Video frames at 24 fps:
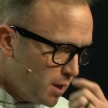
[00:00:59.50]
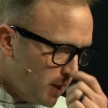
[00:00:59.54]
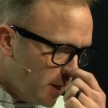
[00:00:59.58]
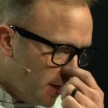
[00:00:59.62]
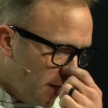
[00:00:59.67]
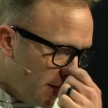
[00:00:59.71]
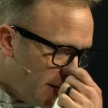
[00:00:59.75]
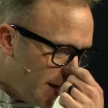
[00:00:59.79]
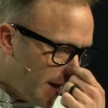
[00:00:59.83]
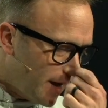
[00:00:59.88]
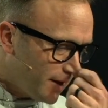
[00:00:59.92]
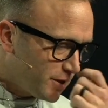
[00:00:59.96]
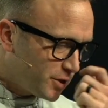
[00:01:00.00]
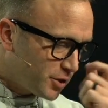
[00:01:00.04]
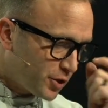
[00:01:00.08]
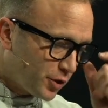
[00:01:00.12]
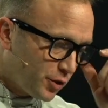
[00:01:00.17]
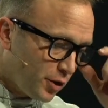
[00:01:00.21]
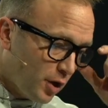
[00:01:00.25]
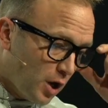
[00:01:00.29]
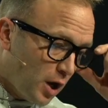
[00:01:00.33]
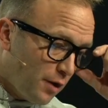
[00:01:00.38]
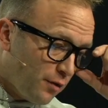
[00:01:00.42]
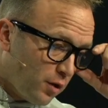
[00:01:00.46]
He answered,
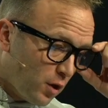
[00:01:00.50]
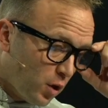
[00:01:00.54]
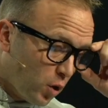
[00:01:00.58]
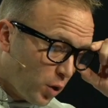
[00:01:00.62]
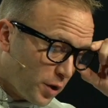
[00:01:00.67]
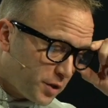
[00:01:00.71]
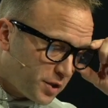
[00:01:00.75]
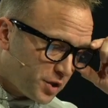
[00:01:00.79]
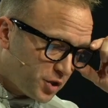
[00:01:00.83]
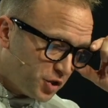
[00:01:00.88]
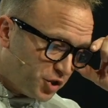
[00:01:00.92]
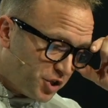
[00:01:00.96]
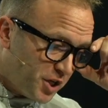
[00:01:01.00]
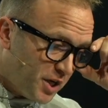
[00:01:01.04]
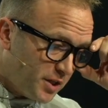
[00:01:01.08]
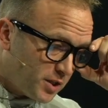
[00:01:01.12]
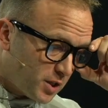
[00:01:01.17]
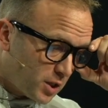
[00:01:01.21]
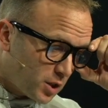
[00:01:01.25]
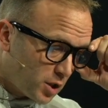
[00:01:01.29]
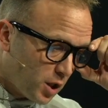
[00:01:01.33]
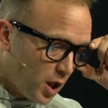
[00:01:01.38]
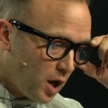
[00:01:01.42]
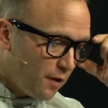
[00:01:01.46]
"Love the Lord," this is
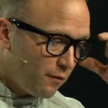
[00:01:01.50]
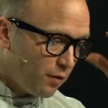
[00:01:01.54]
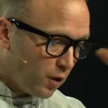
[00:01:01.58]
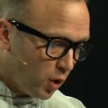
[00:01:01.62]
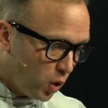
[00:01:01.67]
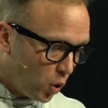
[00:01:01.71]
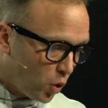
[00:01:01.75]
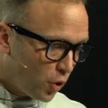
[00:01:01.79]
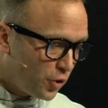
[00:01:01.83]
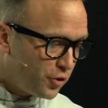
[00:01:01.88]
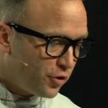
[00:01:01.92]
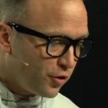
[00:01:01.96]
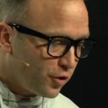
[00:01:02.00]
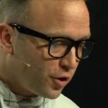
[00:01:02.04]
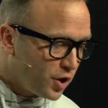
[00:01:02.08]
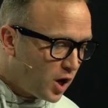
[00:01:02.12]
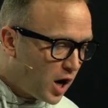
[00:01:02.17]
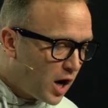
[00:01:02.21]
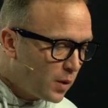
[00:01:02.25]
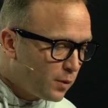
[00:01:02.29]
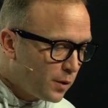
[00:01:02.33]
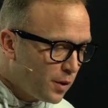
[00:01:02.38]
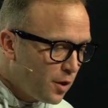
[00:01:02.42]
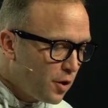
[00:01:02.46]
Jesus, "love the Lord your
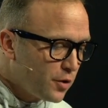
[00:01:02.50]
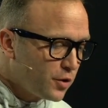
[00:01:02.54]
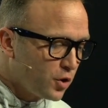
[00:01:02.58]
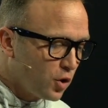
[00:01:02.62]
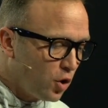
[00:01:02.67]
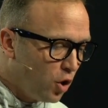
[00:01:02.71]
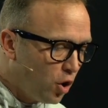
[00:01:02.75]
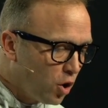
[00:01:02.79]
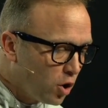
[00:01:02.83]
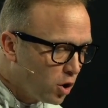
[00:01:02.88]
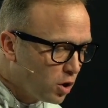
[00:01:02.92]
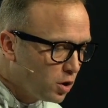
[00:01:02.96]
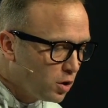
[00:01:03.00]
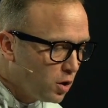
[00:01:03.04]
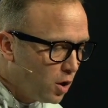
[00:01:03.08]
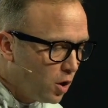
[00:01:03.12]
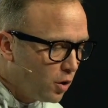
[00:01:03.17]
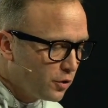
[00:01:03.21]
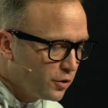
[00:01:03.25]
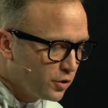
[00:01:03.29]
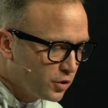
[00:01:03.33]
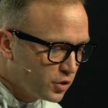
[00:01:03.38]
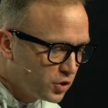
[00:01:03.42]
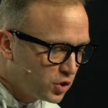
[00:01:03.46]
God with all your heart,
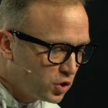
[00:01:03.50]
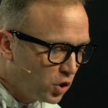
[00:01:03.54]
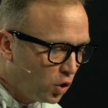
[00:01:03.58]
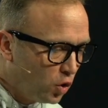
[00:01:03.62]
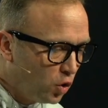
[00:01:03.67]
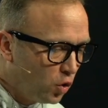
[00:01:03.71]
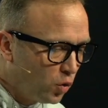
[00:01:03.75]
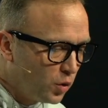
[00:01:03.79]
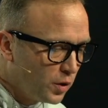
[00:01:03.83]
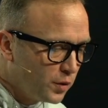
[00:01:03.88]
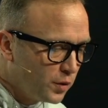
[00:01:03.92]
all your soul,